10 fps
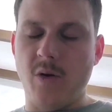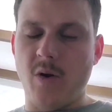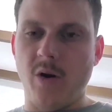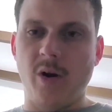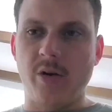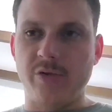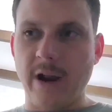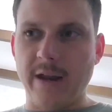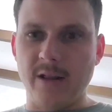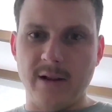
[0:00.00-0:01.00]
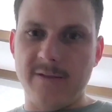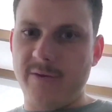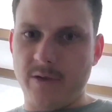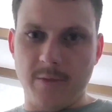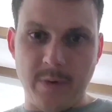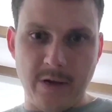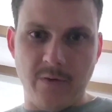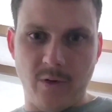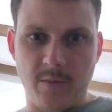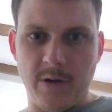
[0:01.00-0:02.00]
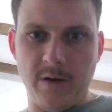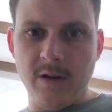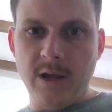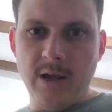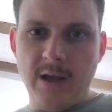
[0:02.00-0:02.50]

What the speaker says: or Dracula for their beast form